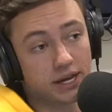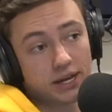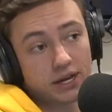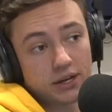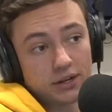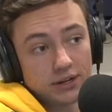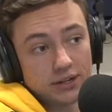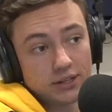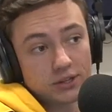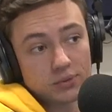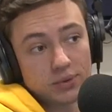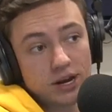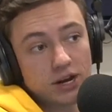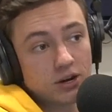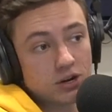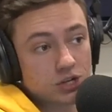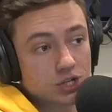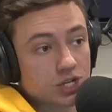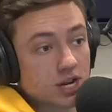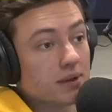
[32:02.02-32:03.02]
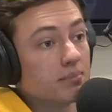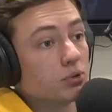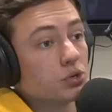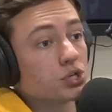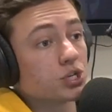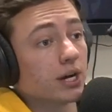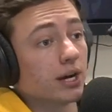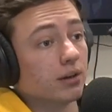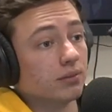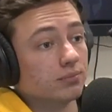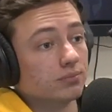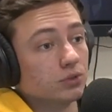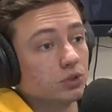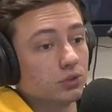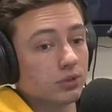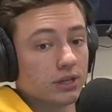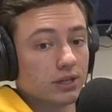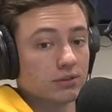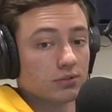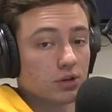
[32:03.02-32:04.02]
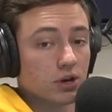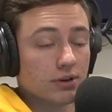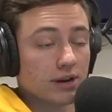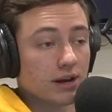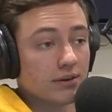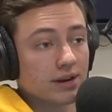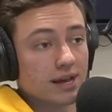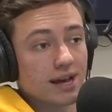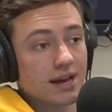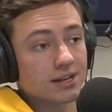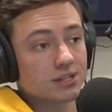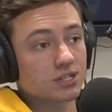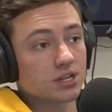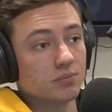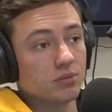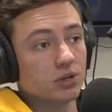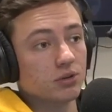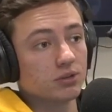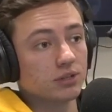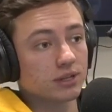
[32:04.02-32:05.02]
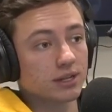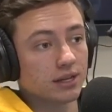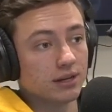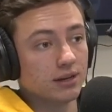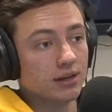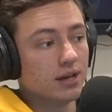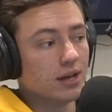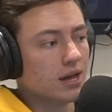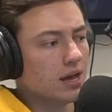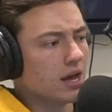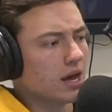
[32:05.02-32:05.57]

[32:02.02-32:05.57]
flying underneath the radar, Shane Buechele, who can go down to S M U and can